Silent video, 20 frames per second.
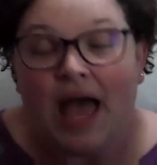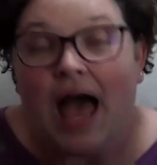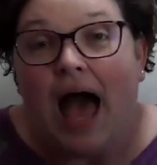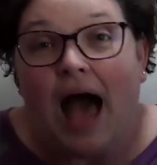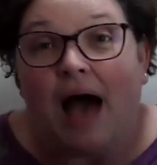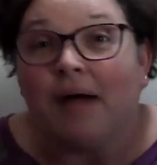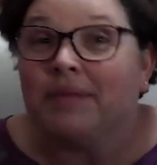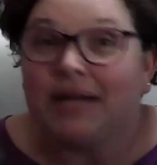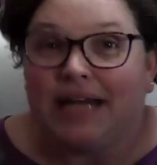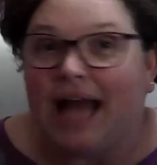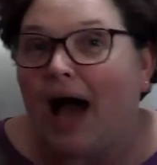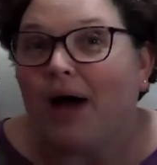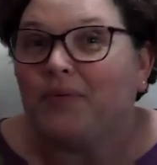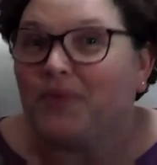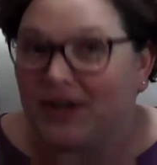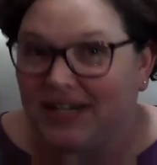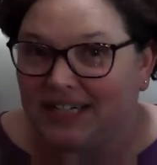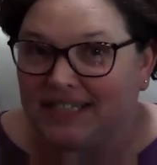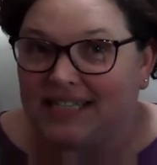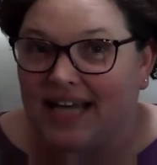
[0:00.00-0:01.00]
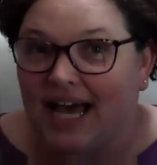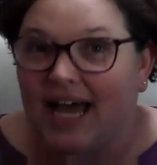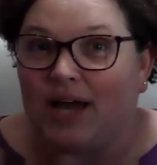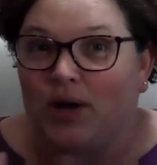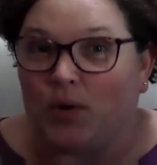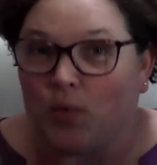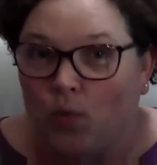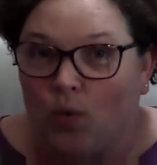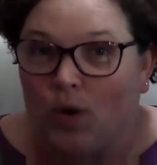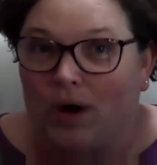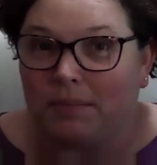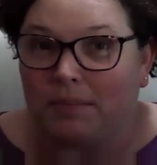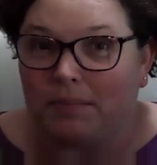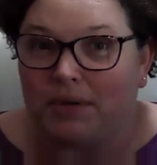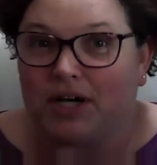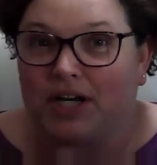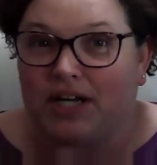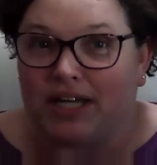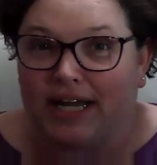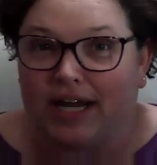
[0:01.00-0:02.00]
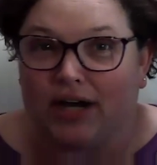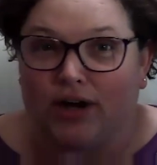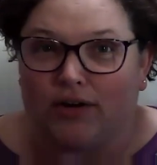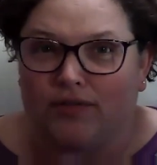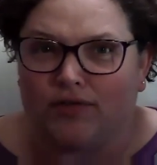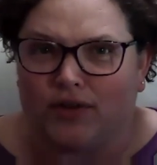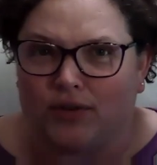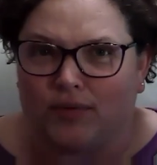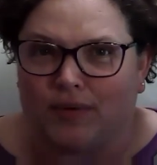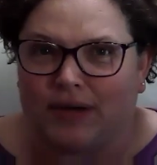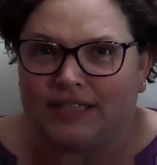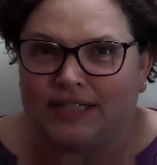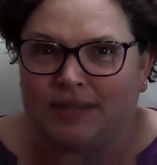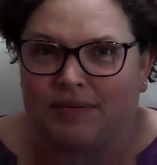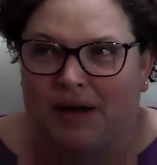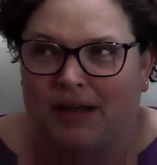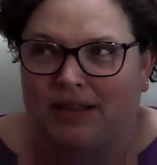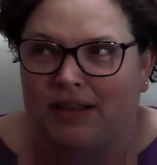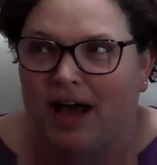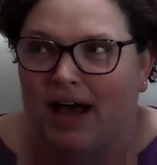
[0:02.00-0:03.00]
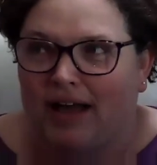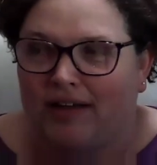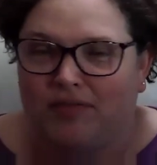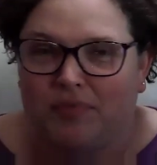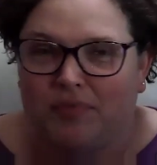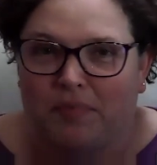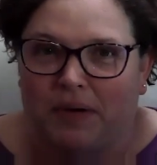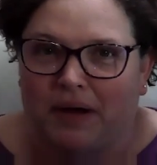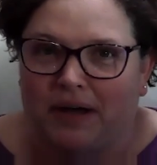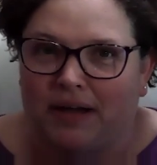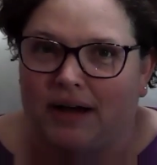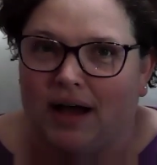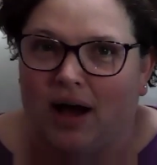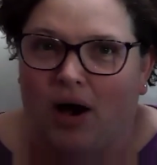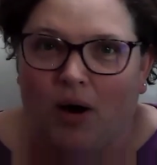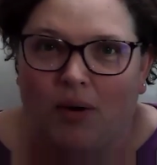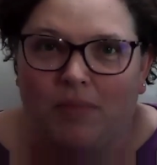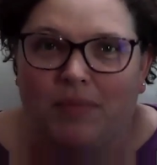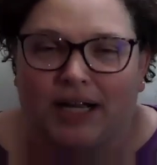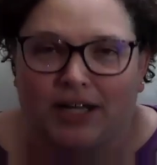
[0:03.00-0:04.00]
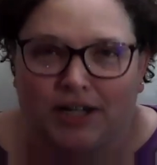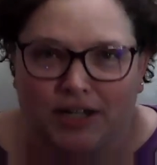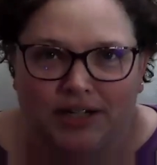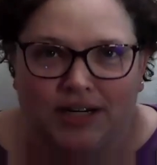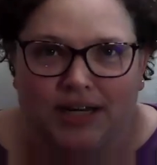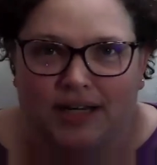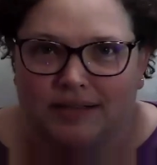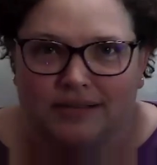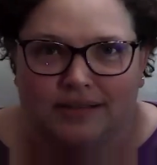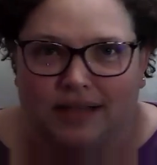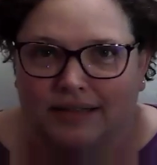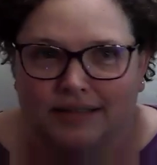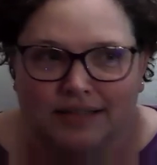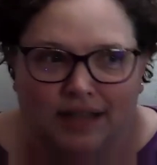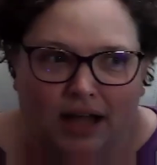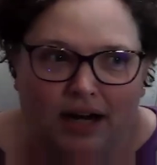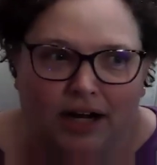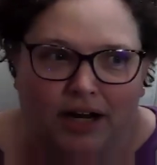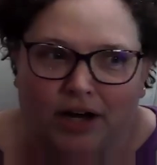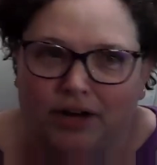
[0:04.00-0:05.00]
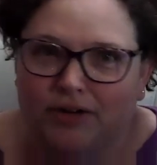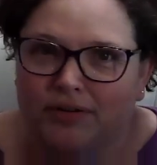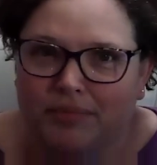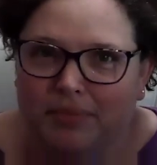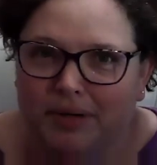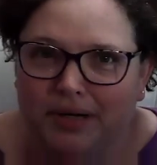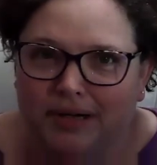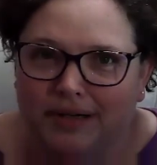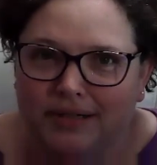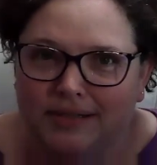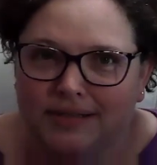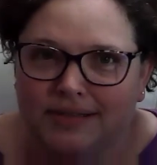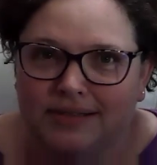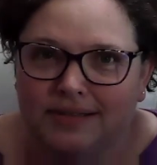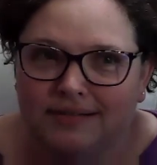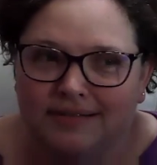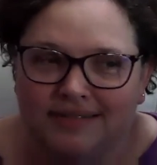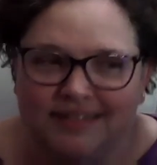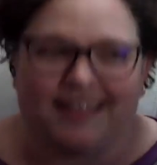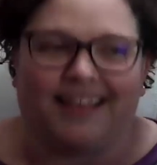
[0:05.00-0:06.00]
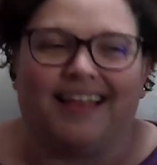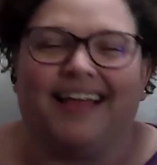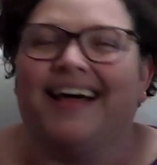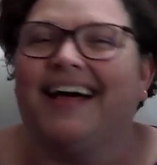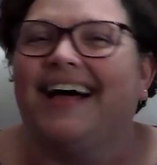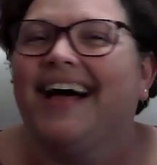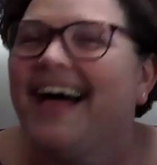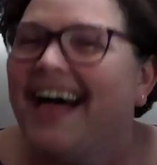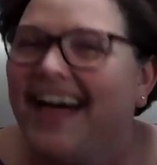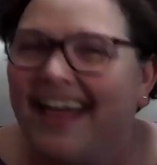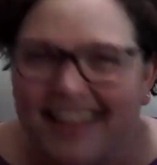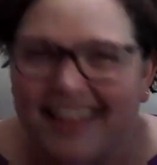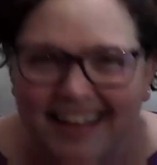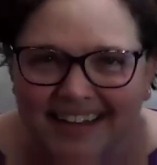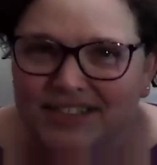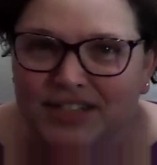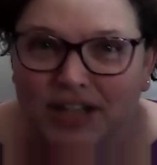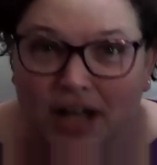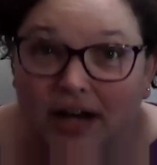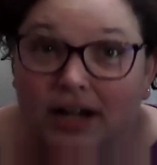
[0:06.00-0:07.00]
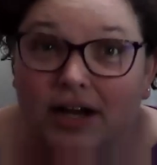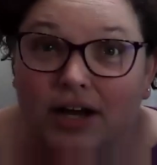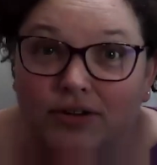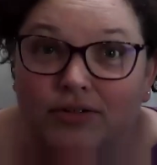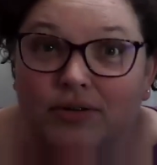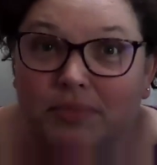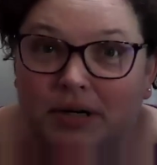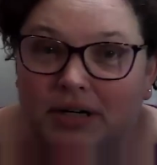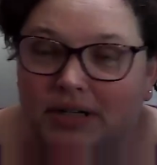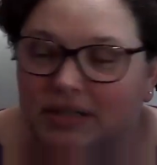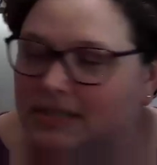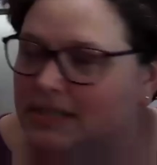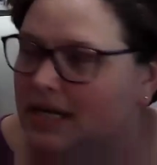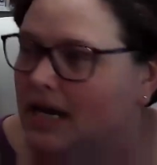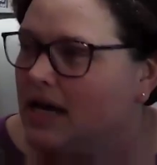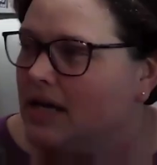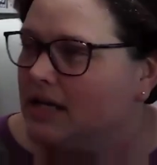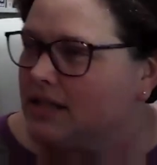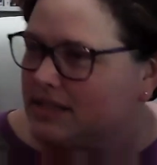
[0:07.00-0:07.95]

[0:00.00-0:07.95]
I mean, I want to say one book a year for the rest of my life, but oh my goodness, that's not 100 books. That's not 100 books.